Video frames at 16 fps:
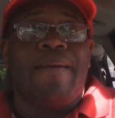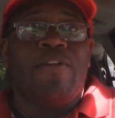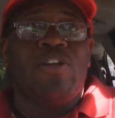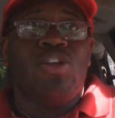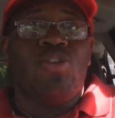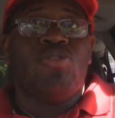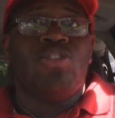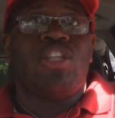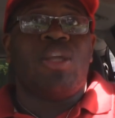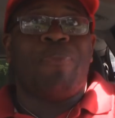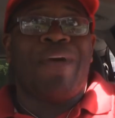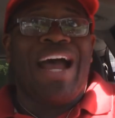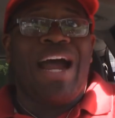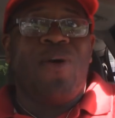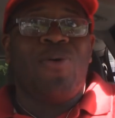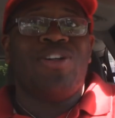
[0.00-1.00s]
use the
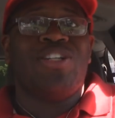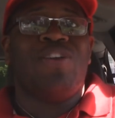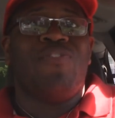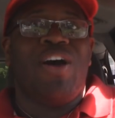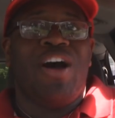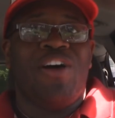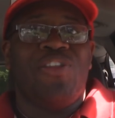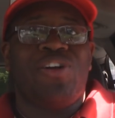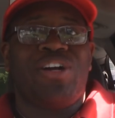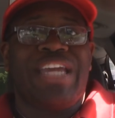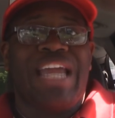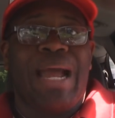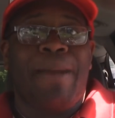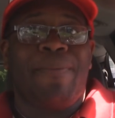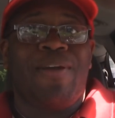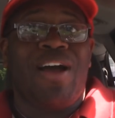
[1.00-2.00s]
powers of other
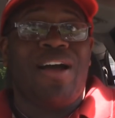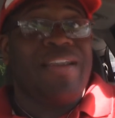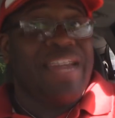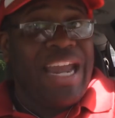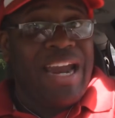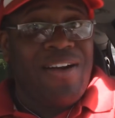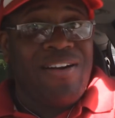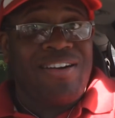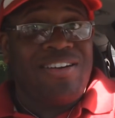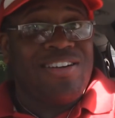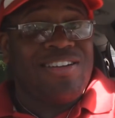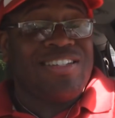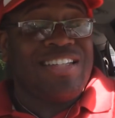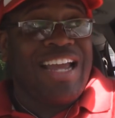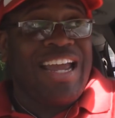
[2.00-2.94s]
Capcom characters.